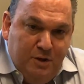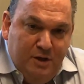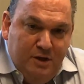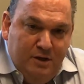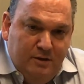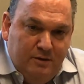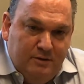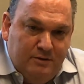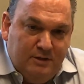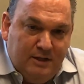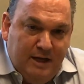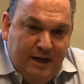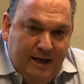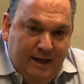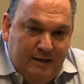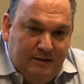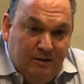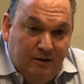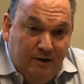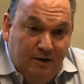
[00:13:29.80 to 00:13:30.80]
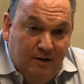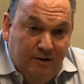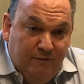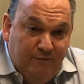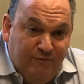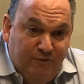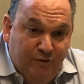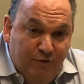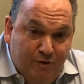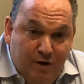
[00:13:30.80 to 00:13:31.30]
things that
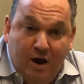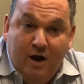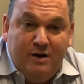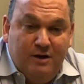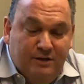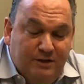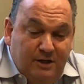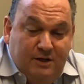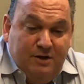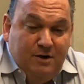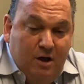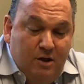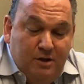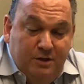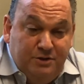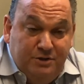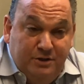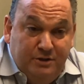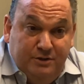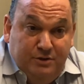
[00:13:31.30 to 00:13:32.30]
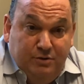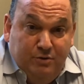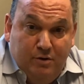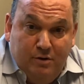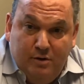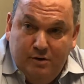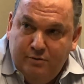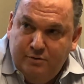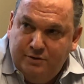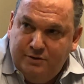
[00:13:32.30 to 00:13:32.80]
if you're not a technologist, you
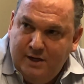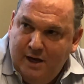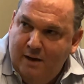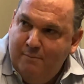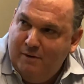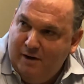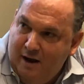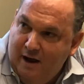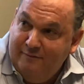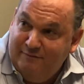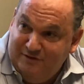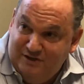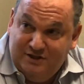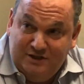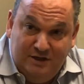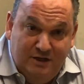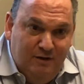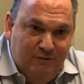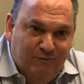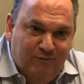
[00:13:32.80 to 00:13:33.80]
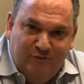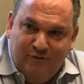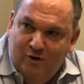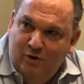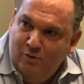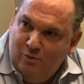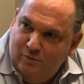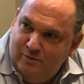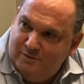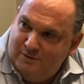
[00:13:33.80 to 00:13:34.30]
don't understand. But I've seen
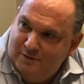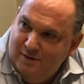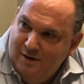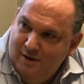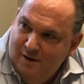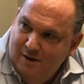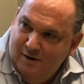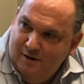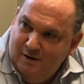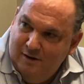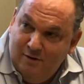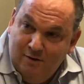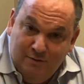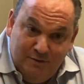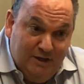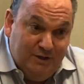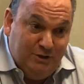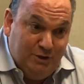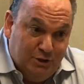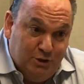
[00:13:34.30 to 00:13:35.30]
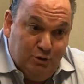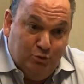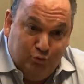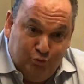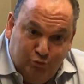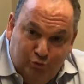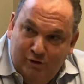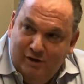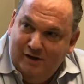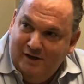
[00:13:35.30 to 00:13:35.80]
folks, that just
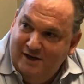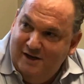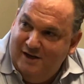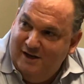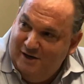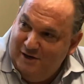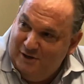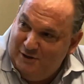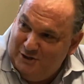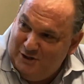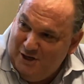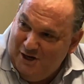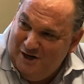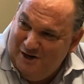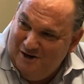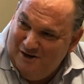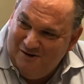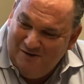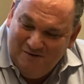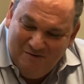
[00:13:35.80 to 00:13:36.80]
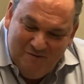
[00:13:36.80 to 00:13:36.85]
really get excited.